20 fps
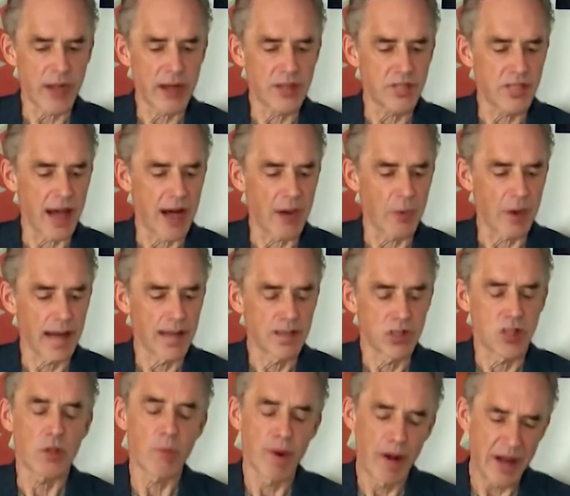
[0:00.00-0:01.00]
In a
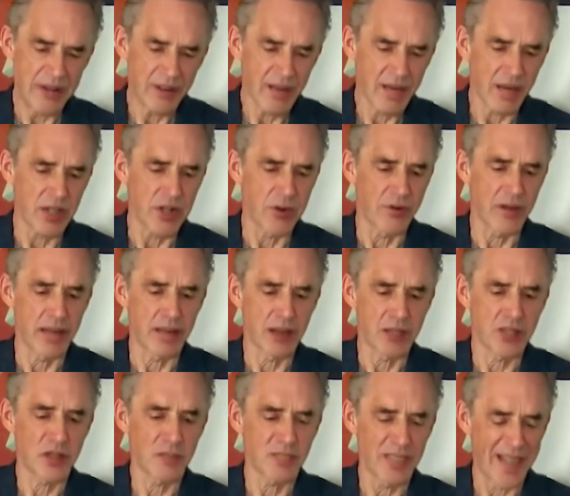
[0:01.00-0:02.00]
generation where you
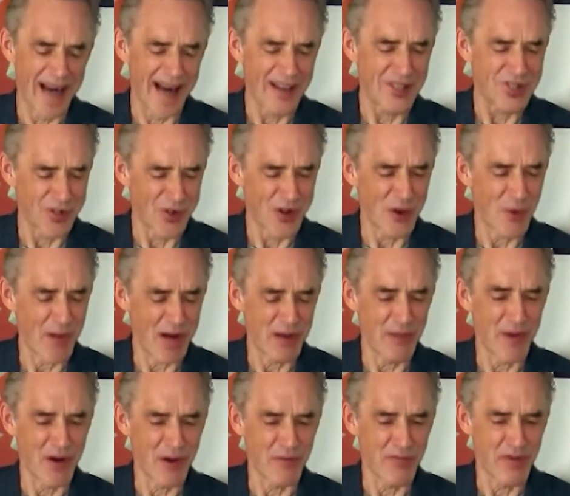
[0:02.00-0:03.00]
needed to actually
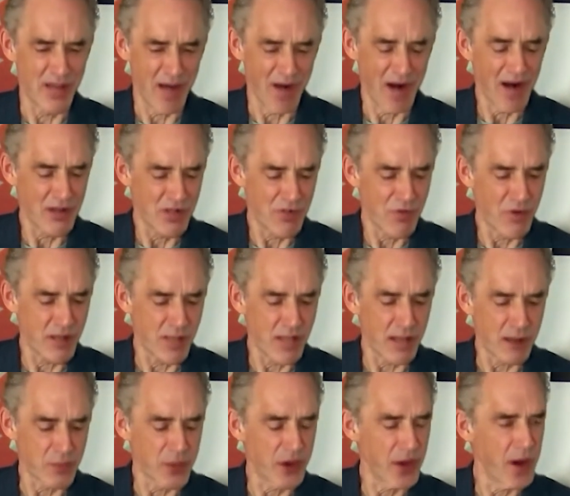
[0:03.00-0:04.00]
remove the cartridge
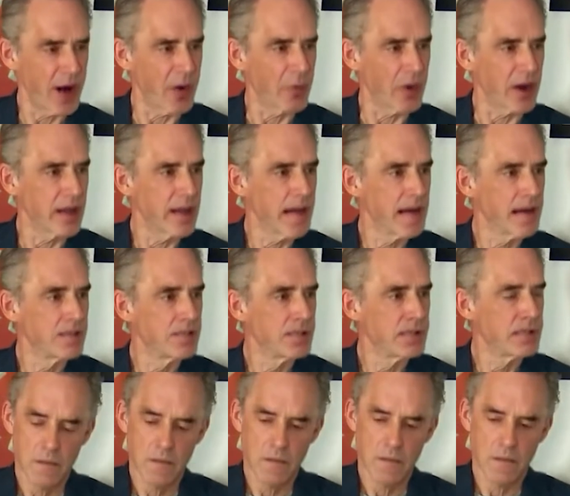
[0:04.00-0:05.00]
and blow in
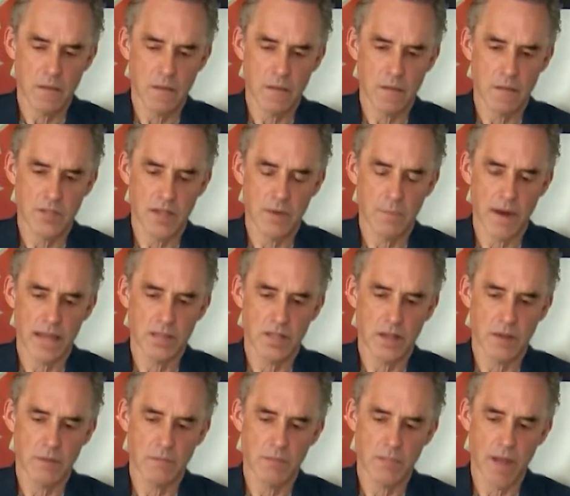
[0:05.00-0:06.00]
it to
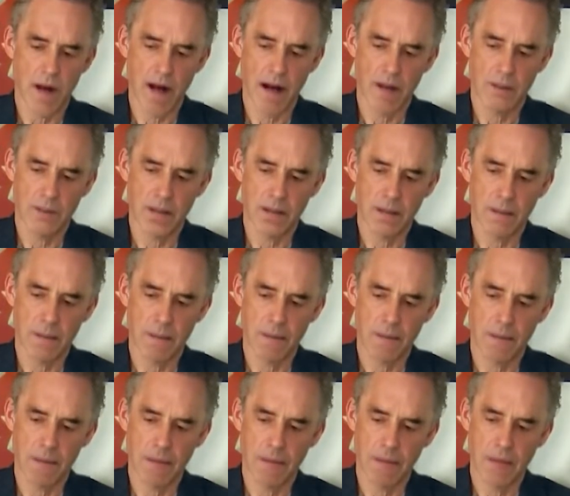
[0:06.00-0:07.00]
make it work.
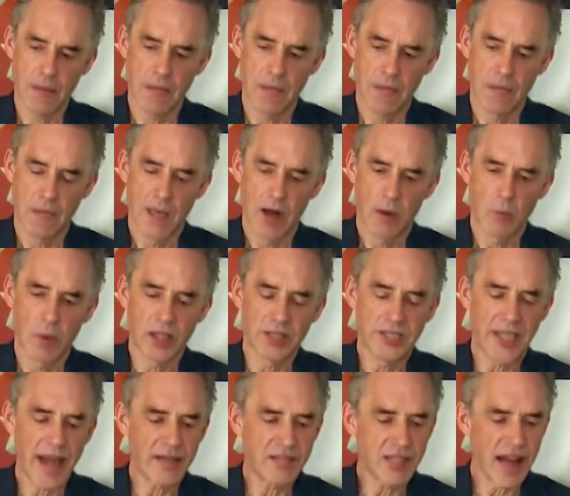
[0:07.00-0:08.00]
I
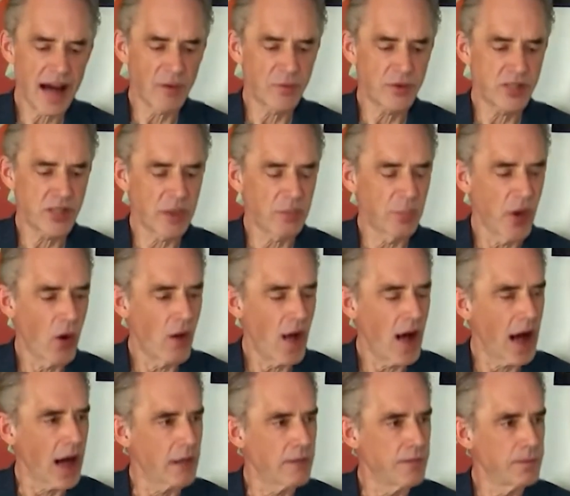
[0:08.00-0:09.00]
wish that's how simple
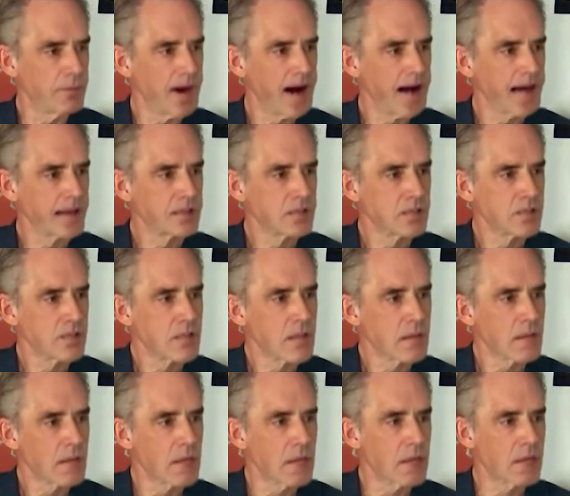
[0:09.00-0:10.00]
life was.